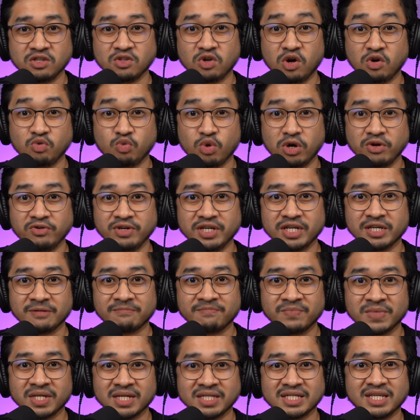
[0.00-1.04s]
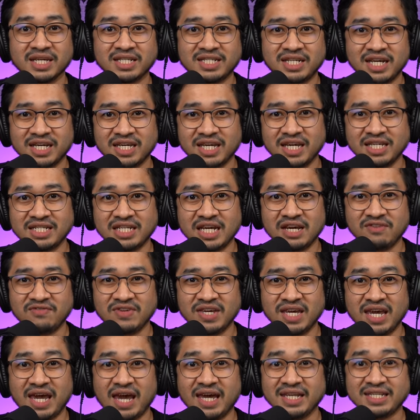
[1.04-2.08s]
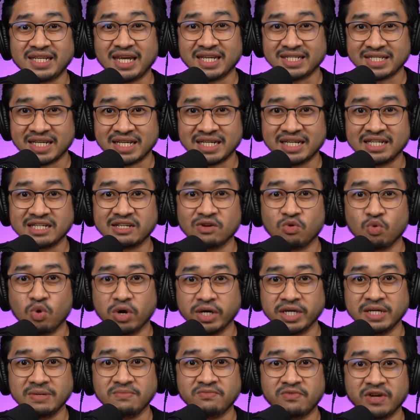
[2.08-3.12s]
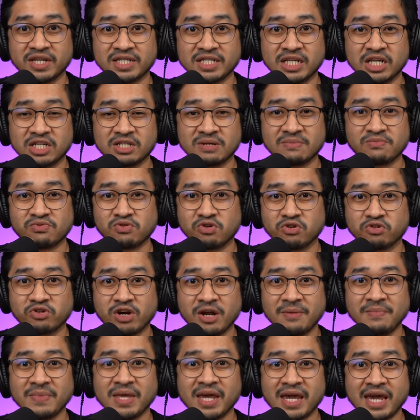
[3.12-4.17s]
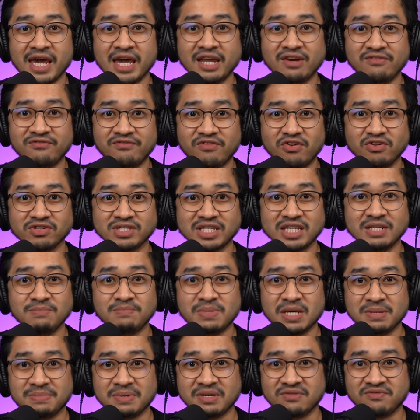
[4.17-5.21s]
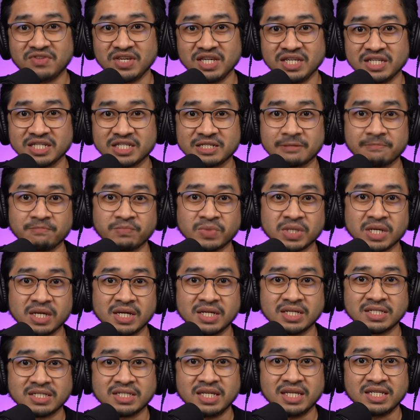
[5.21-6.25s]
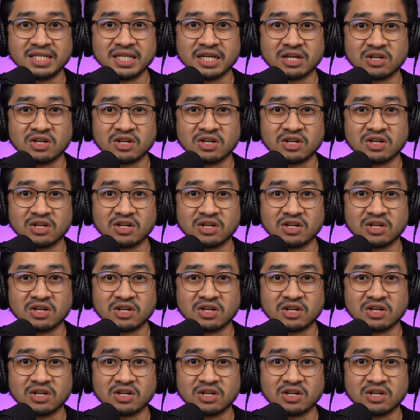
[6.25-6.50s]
don't worry, the JKJAV has extended the walk-in vaccination program at 14 PPVs. This